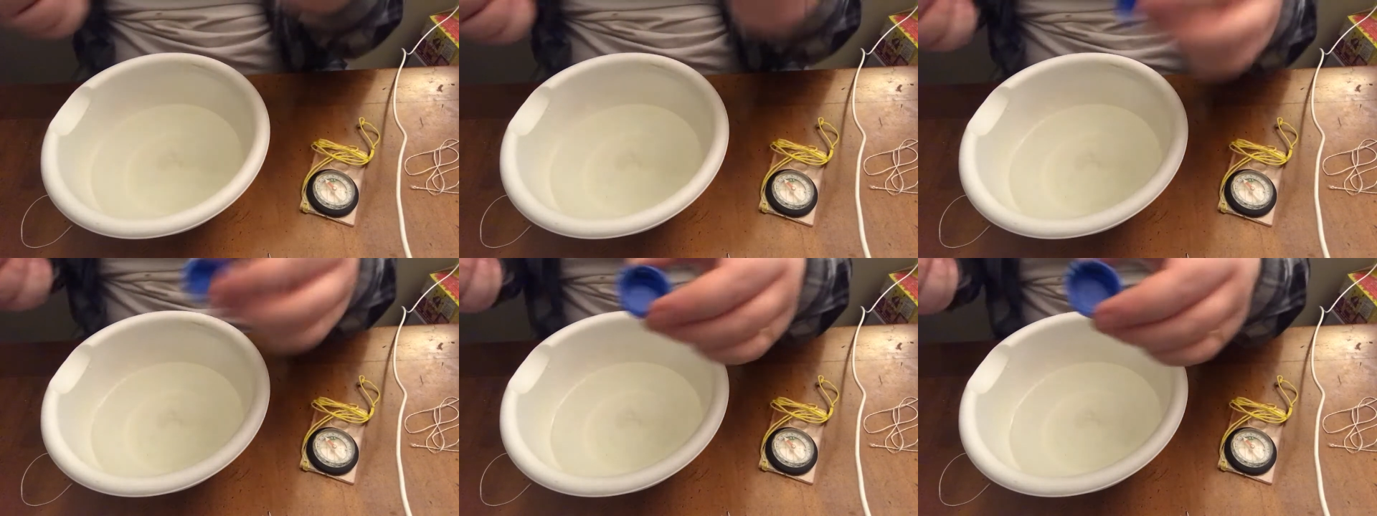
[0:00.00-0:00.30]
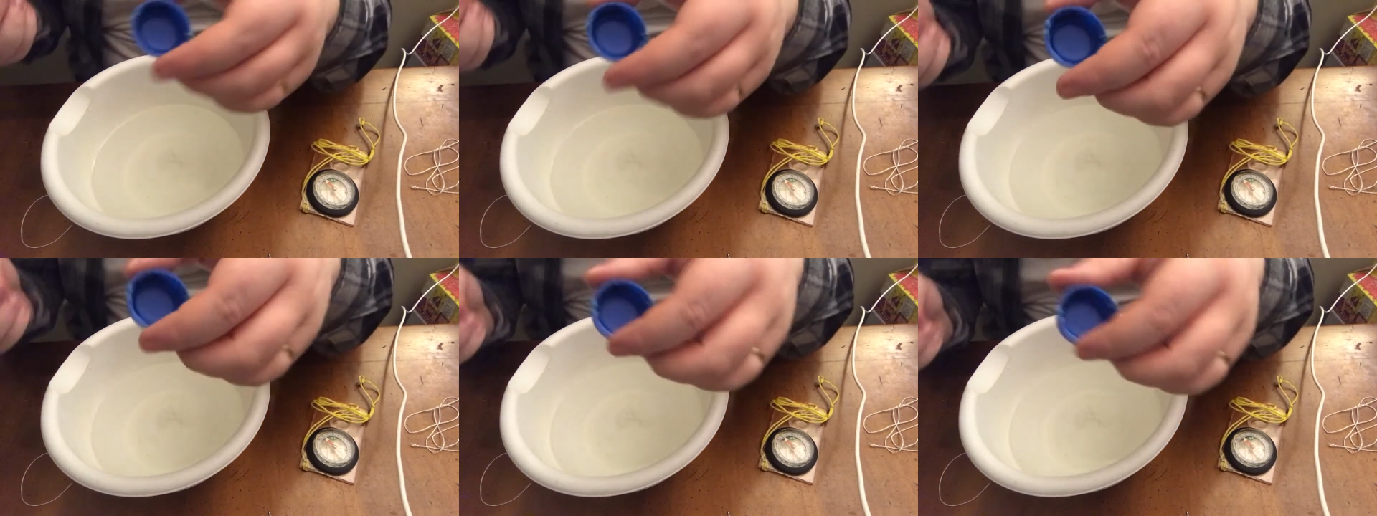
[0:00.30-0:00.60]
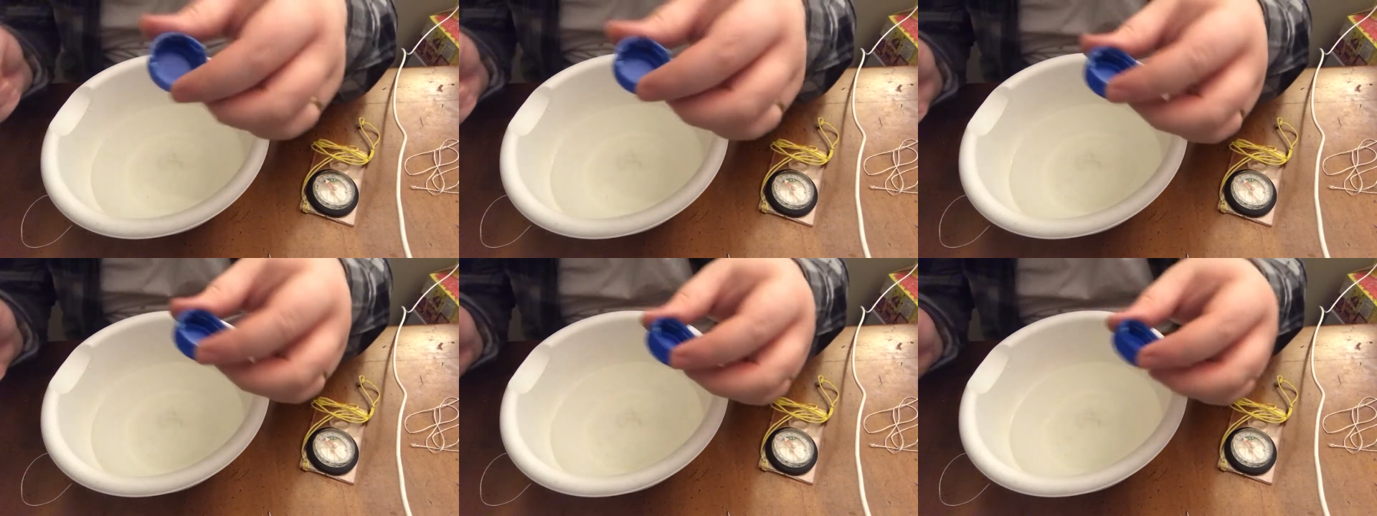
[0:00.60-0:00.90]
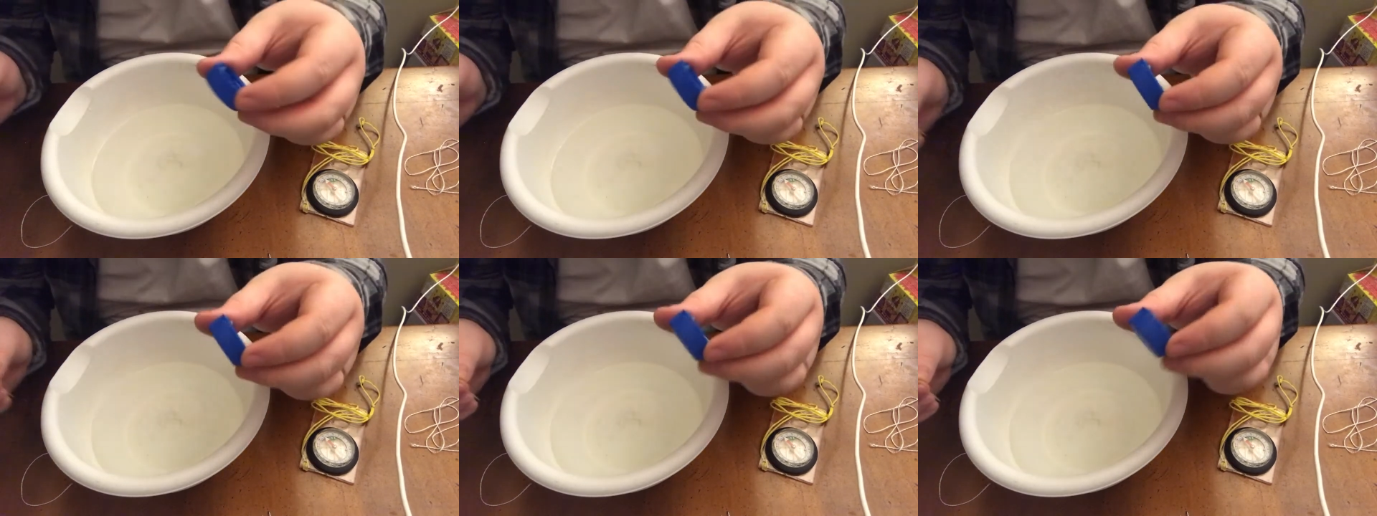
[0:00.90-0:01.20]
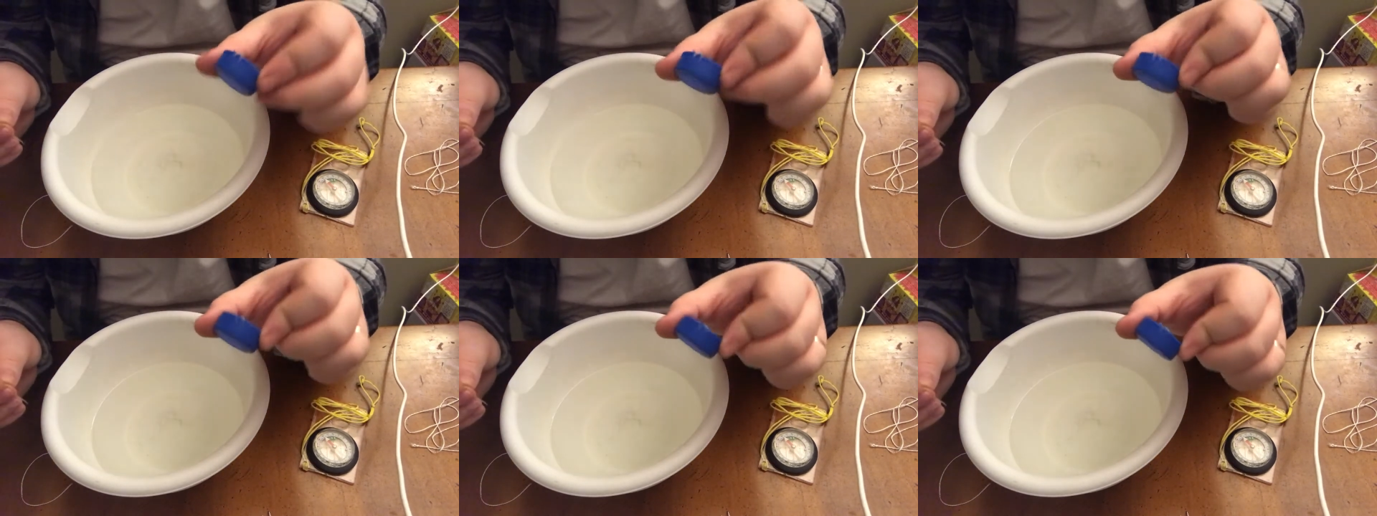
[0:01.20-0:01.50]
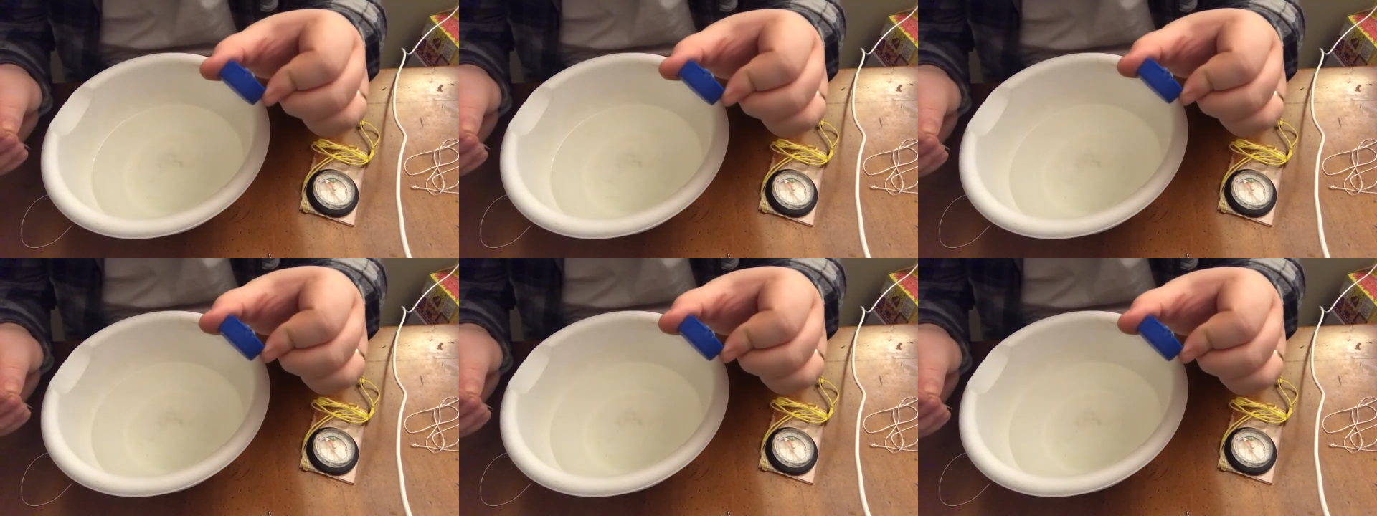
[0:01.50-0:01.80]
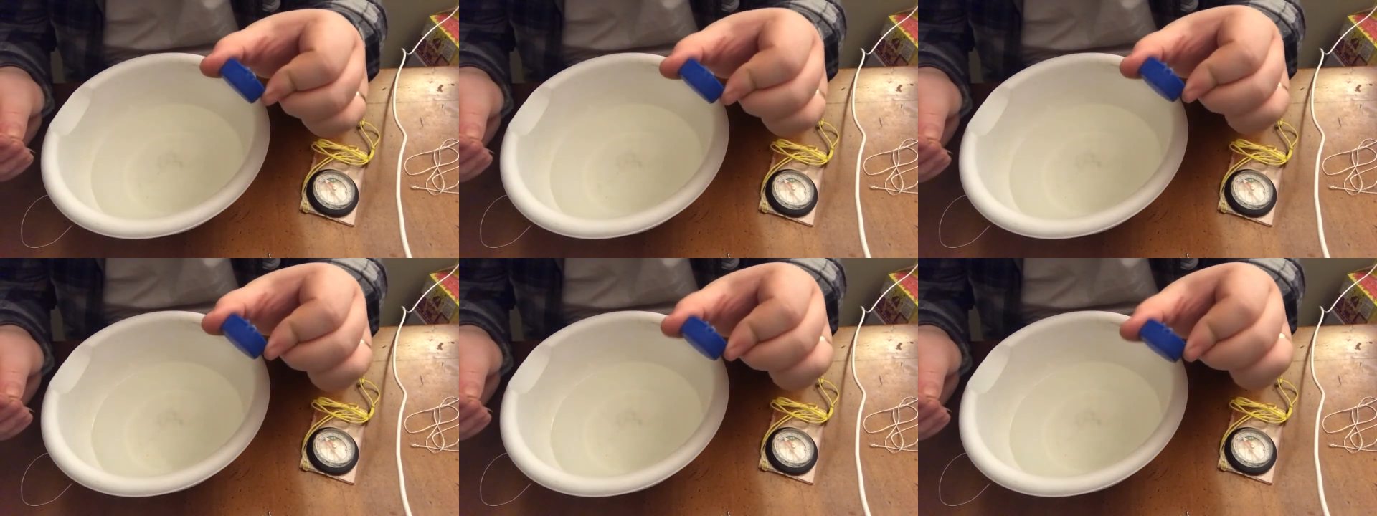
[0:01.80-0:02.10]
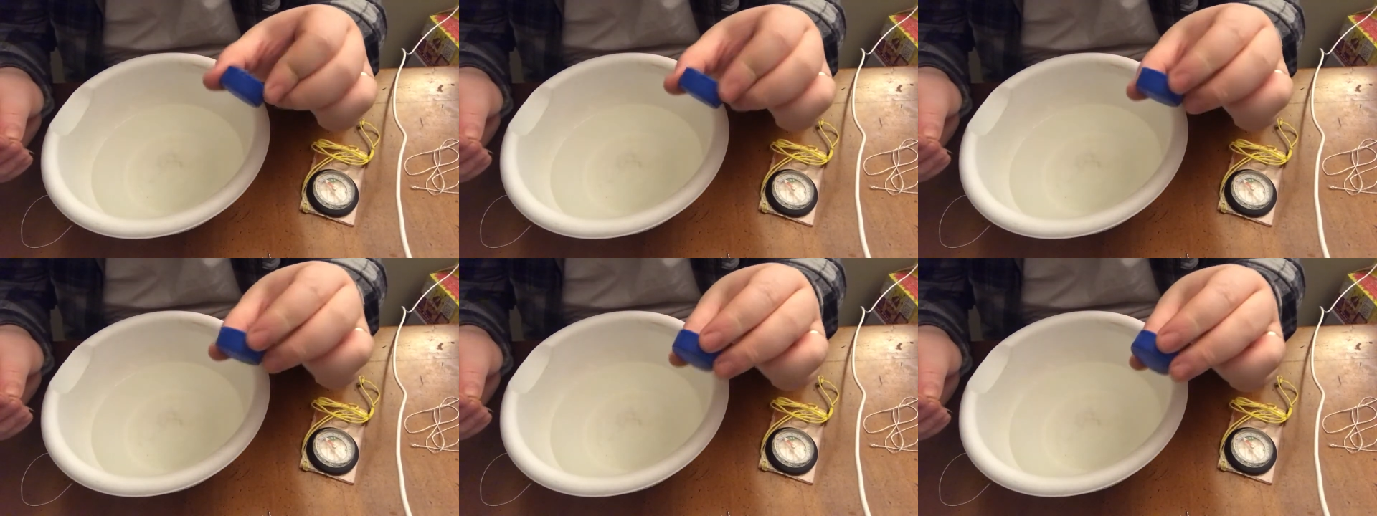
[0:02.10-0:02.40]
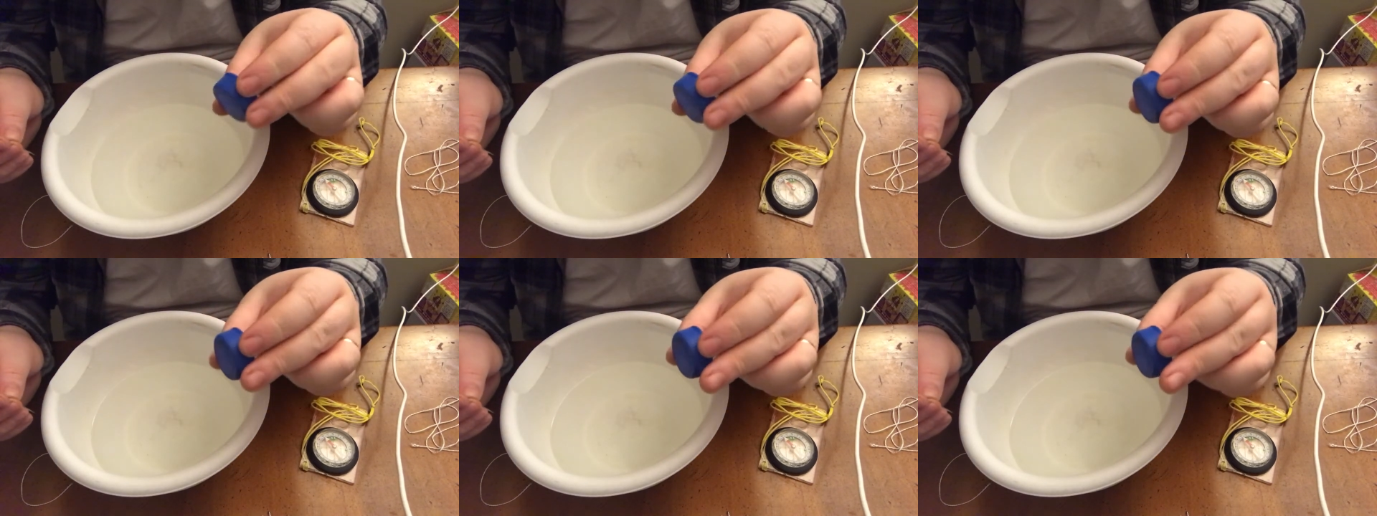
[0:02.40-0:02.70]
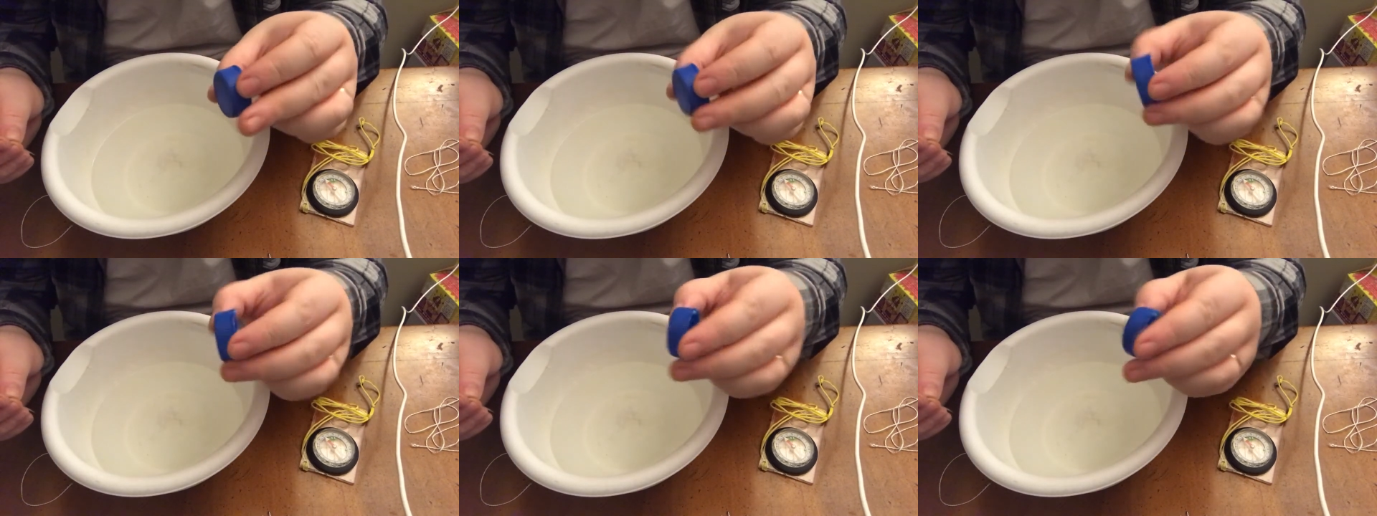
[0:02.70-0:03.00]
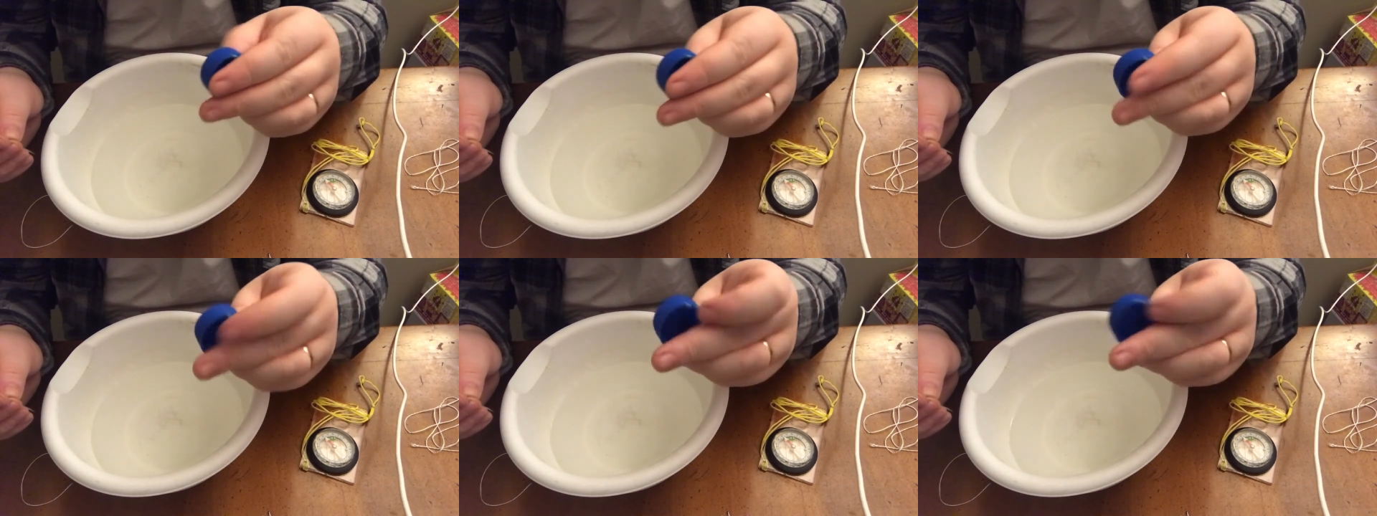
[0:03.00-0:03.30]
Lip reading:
Nobody's mouth can be seen.